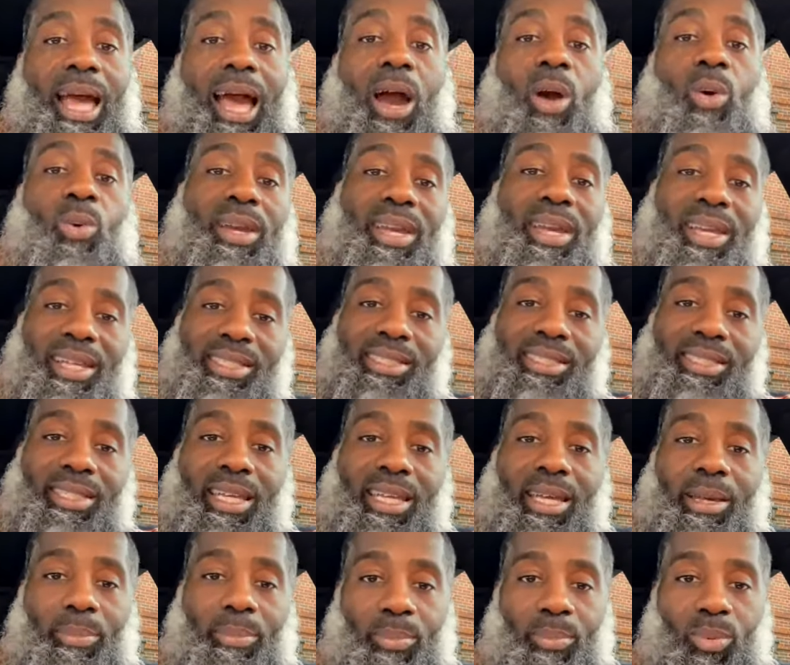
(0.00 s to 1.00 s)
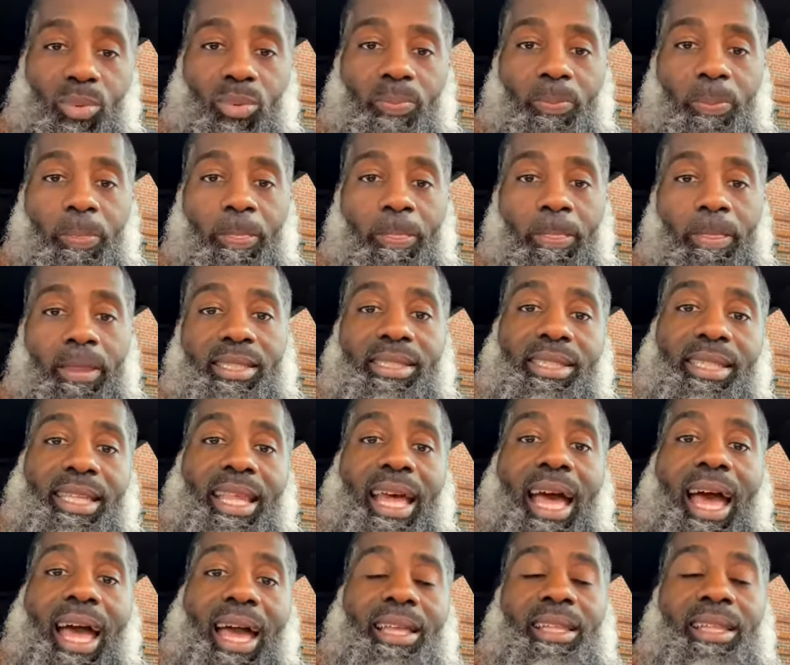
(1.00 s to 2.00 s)
but our example is
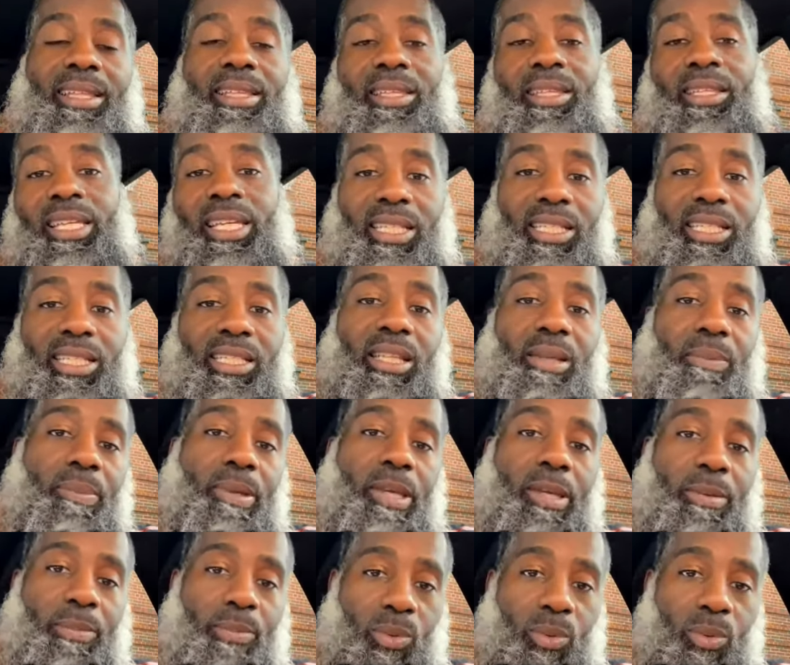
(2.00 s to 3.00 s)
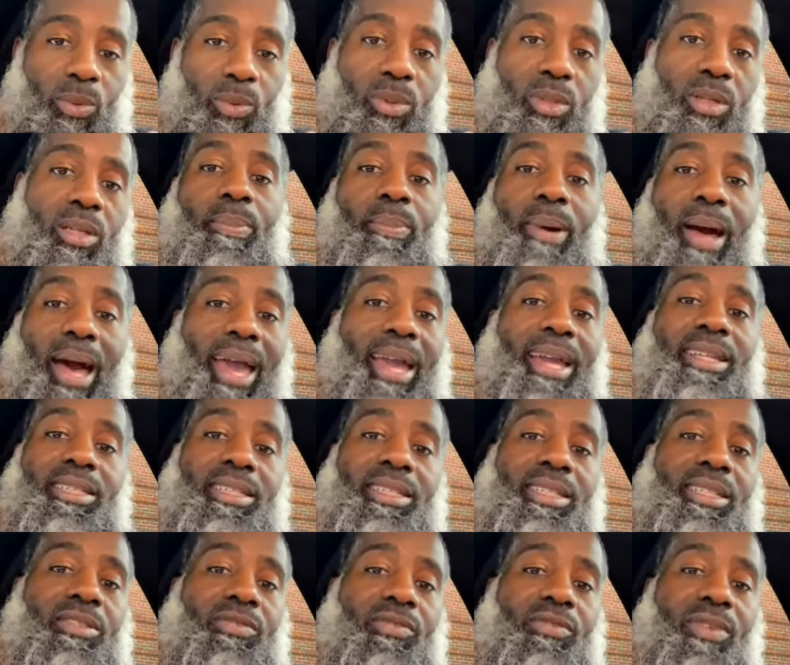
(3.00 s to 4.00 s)
not leading the people to
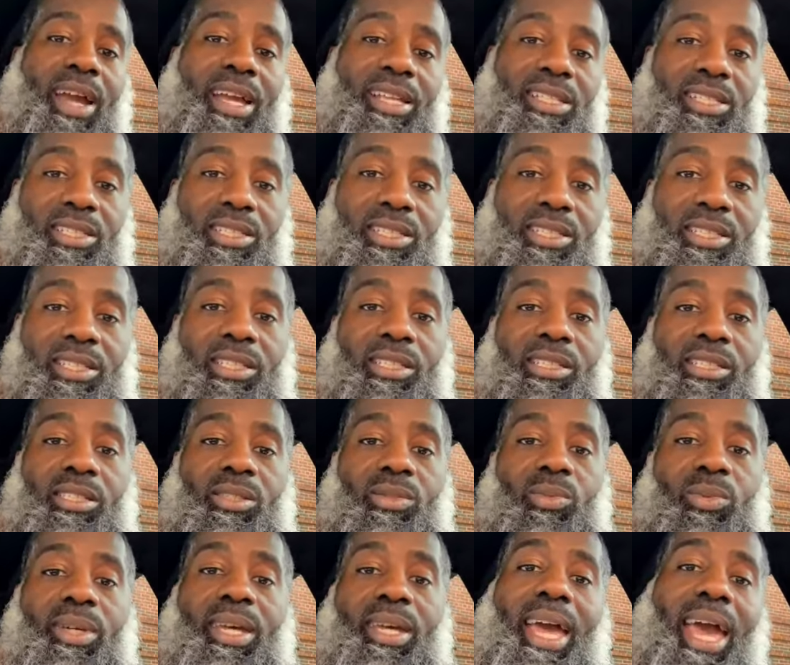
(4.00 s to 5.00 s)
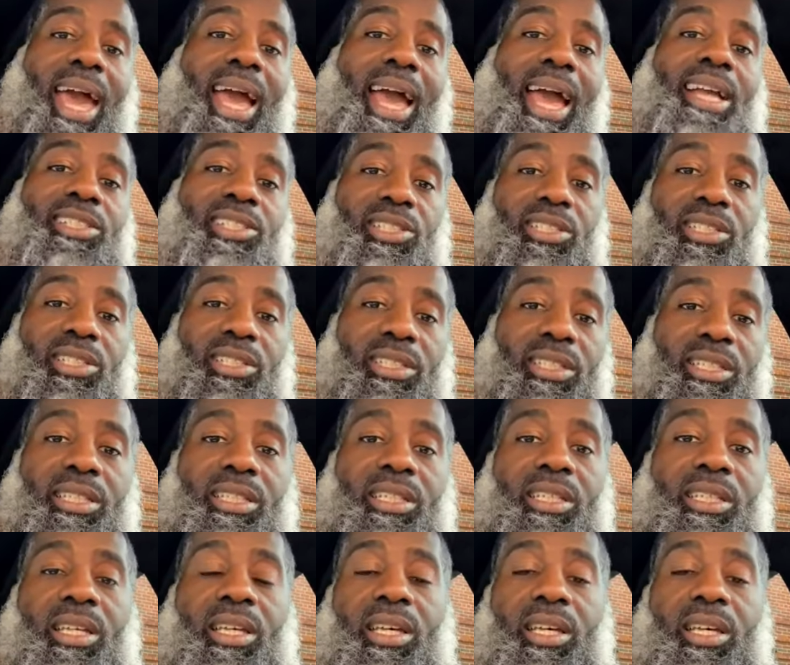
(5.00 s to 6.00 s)
piety and righteousness. We're
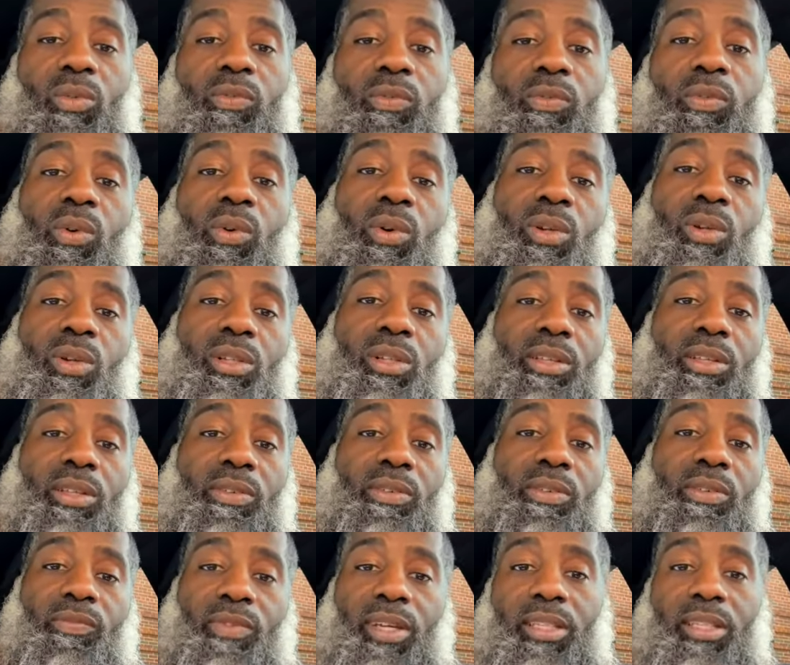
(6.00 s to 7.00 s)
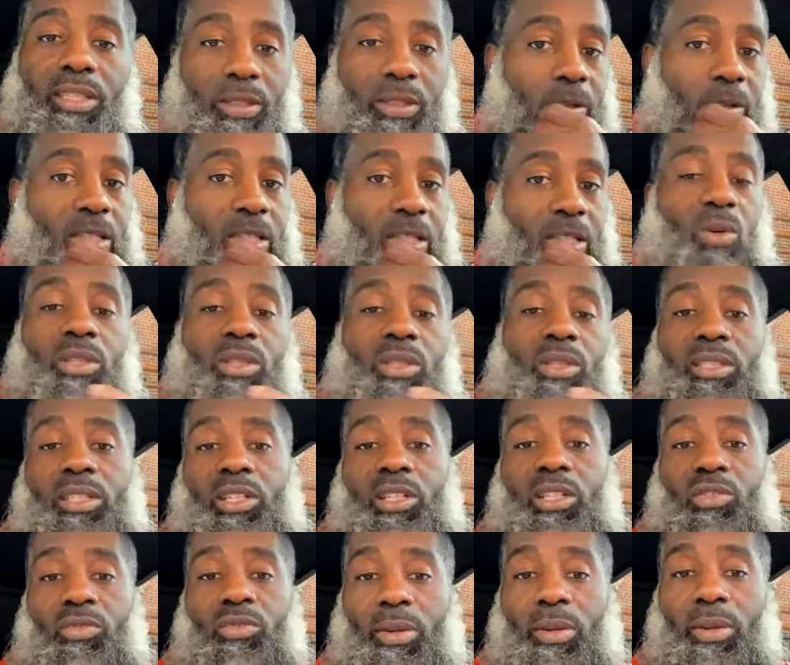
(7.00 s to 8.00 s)
actually, you know, falling victim to all
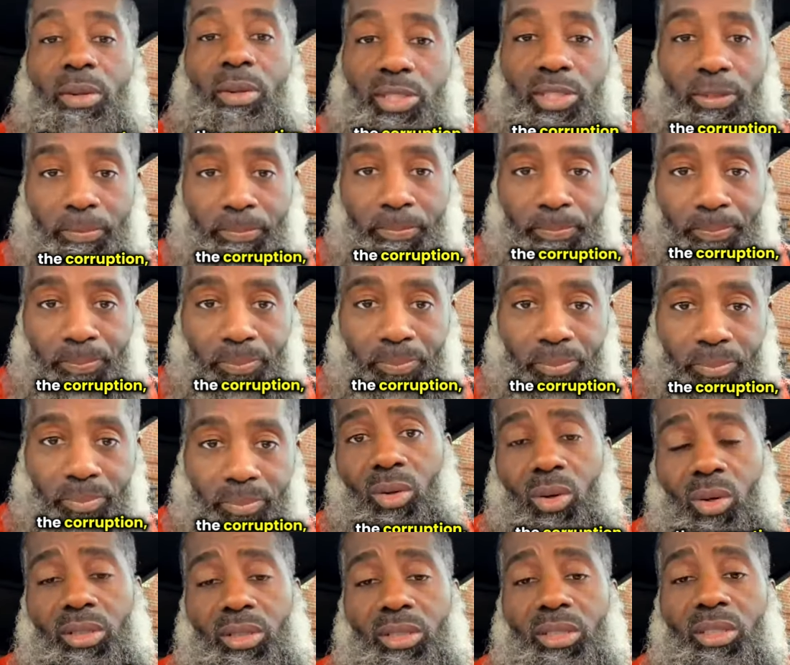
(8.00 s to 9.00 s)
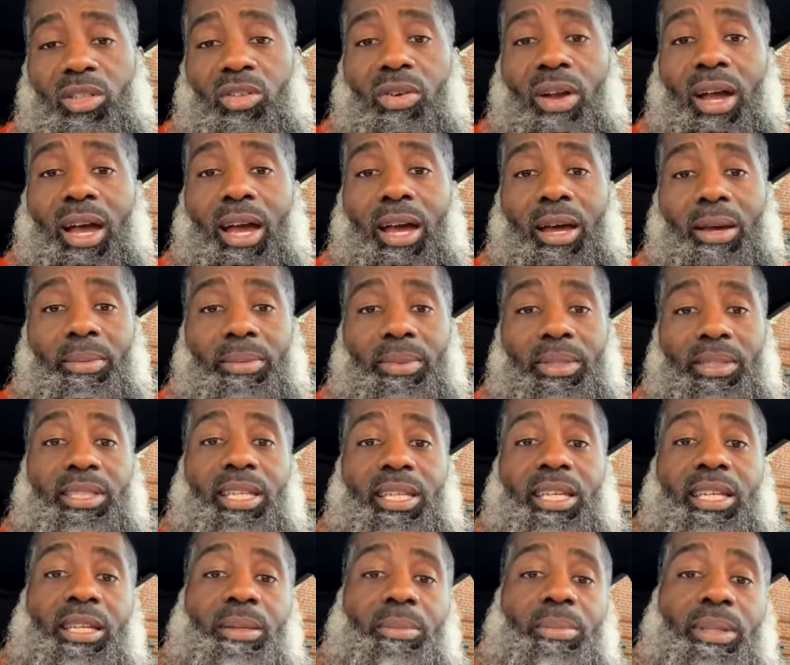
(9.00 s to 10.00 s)
of the corruption and all of the crime
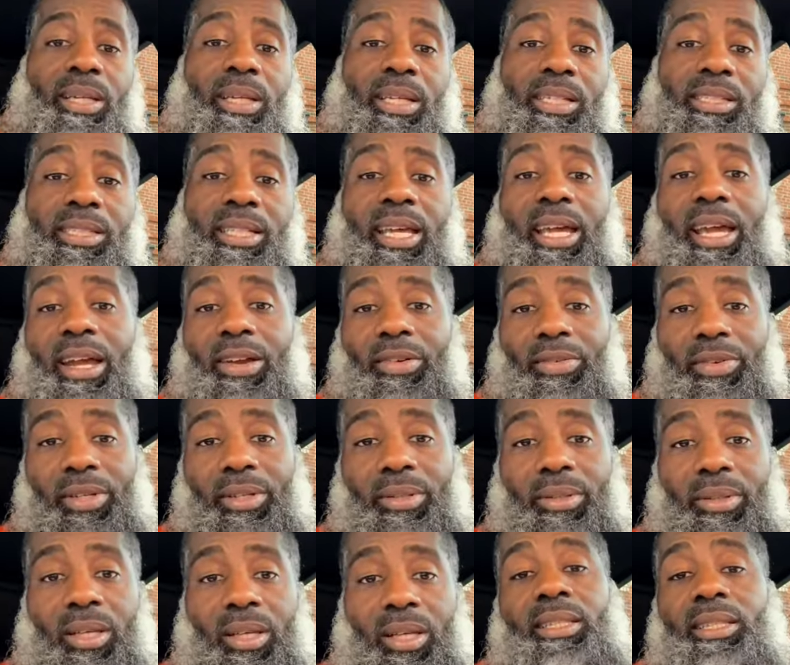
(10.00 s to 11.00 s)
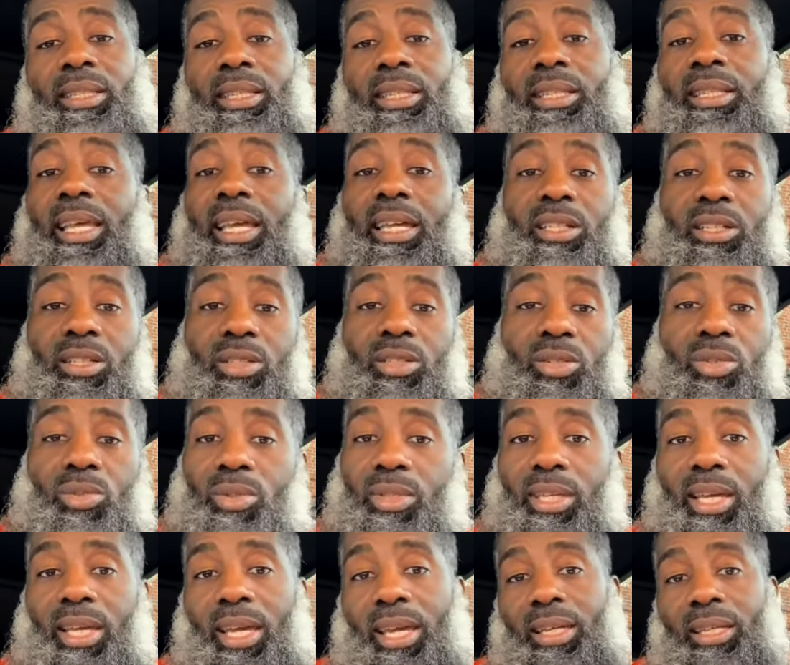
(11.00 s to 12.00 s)
that's taking place in that area. Same thing like in the
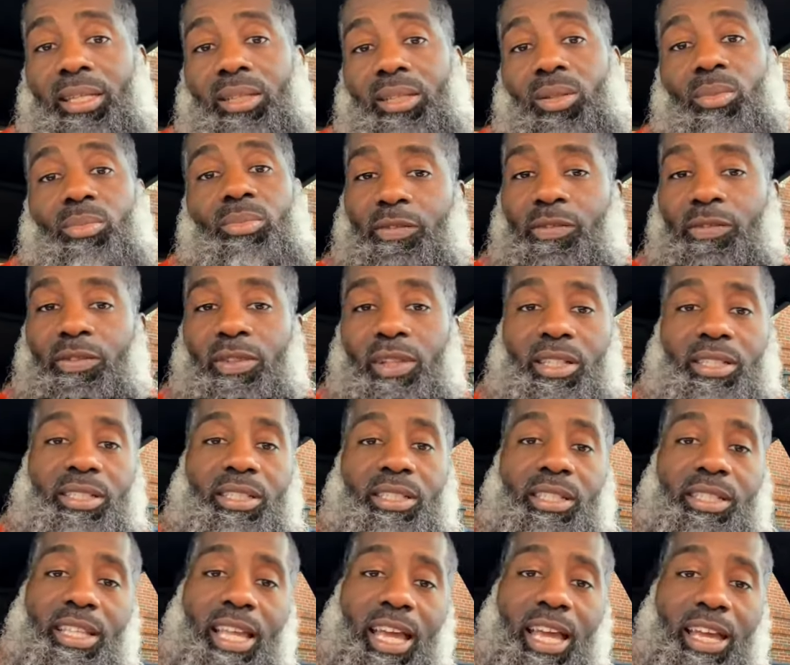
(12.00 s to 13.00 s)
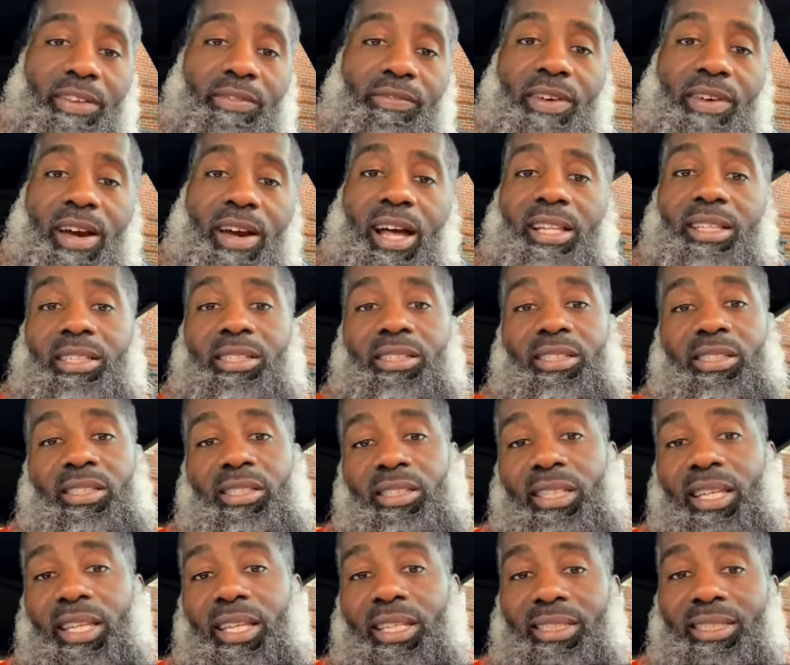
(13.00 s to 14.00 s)
UK, the influx of knife violence
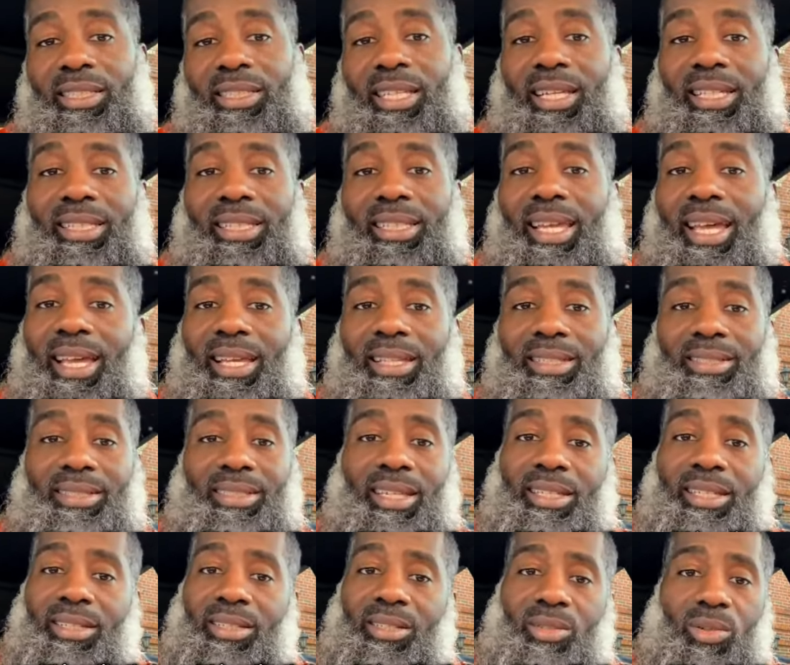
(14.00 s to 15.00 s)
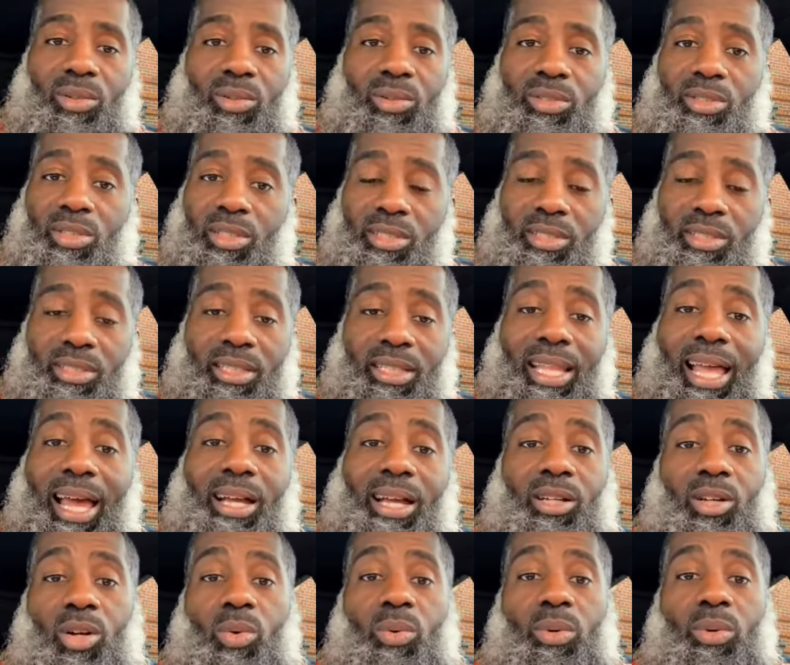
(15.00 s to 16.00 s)
and things like that. It's like, you know, it's a
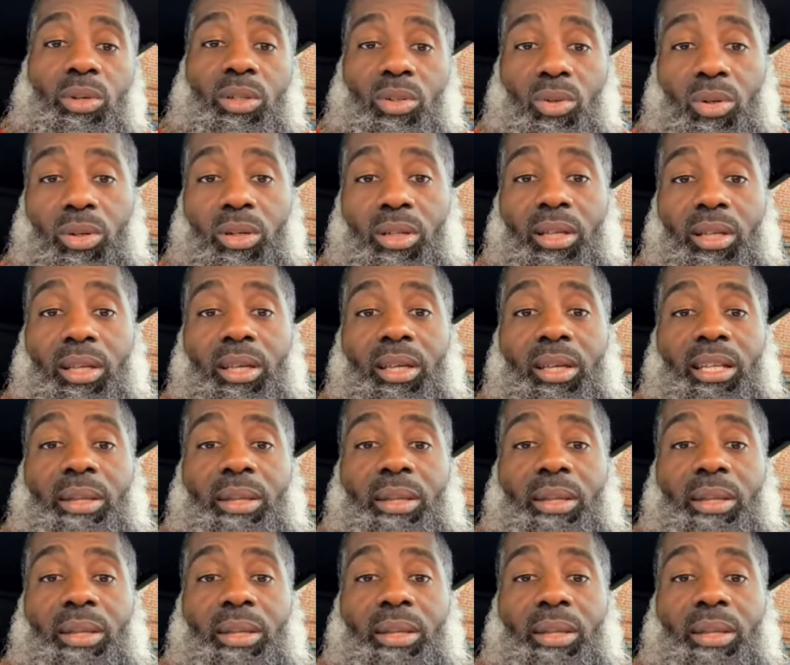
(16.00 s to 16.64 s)
lot going on.